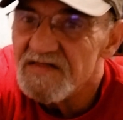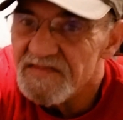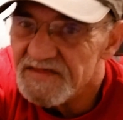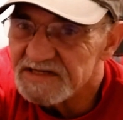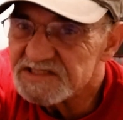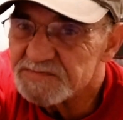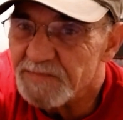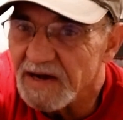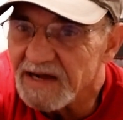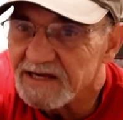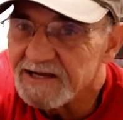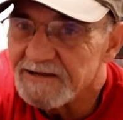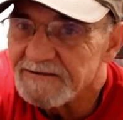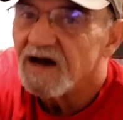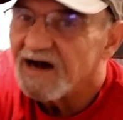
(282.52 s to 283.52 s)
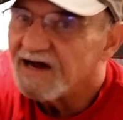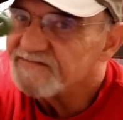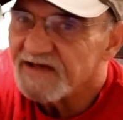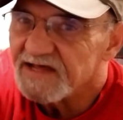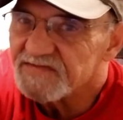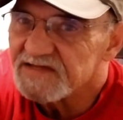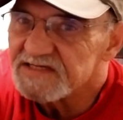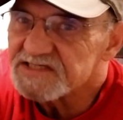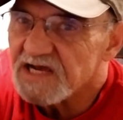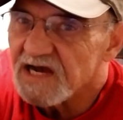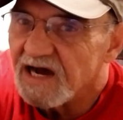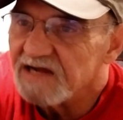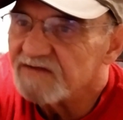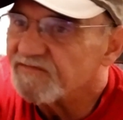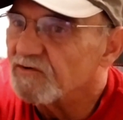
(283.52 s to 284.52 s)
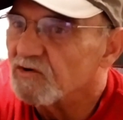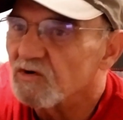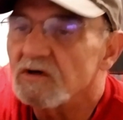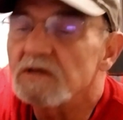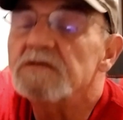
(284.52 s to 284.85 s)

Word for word: This buck. I've had this guy for